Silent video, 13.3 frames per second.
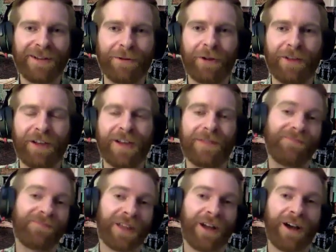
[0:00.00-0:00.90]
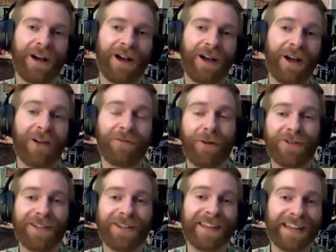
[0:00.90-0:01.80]
Well, then
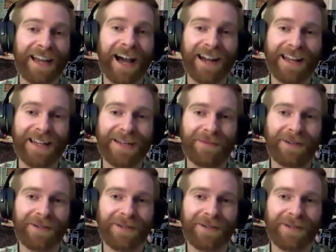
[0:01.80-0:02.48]
unfortunately they got in,